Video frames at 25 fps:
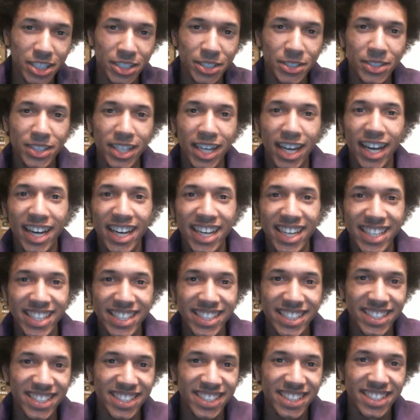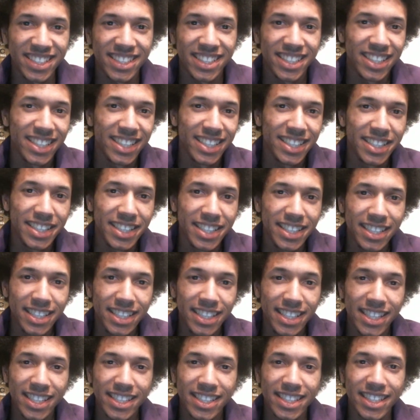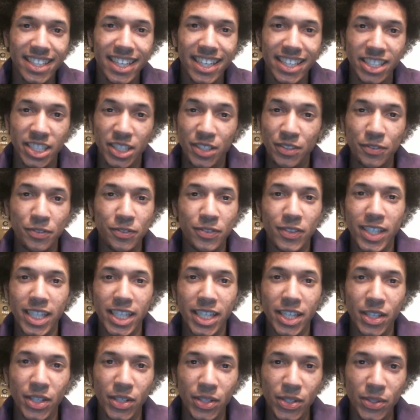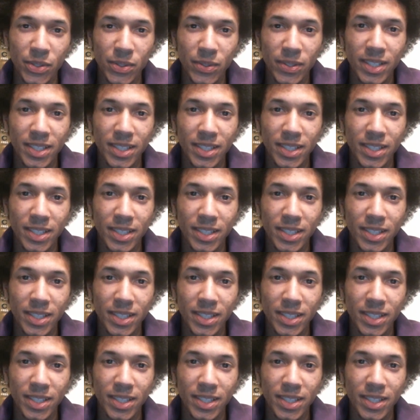you guys in the next video,